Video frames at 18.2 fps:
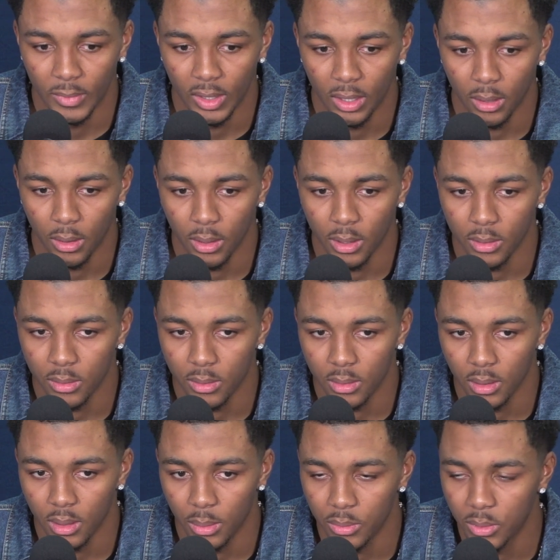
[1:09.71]
you know,
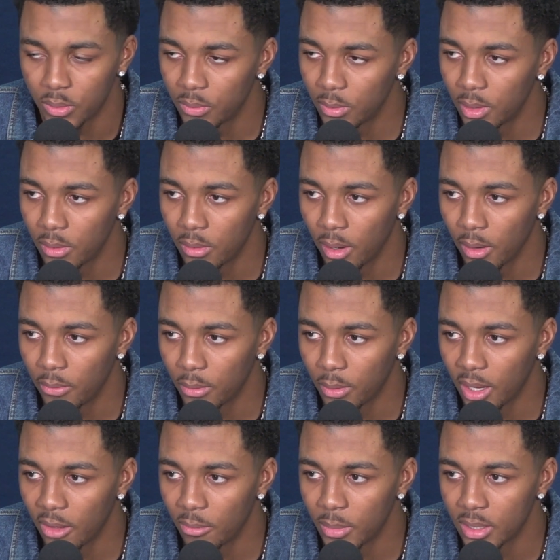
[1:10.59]
is I'm just really grateful
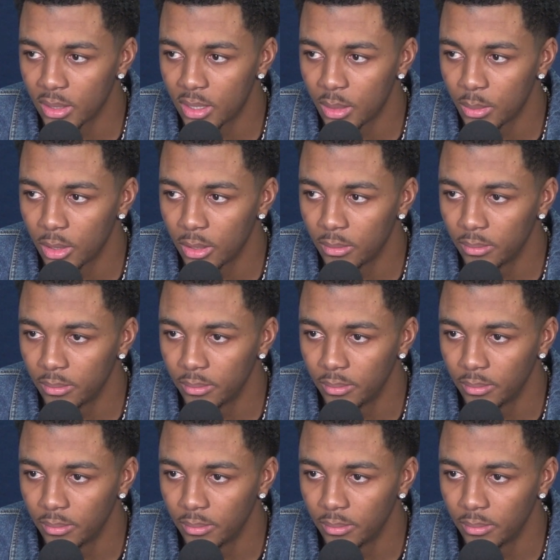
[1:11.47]
to have him as a teammate.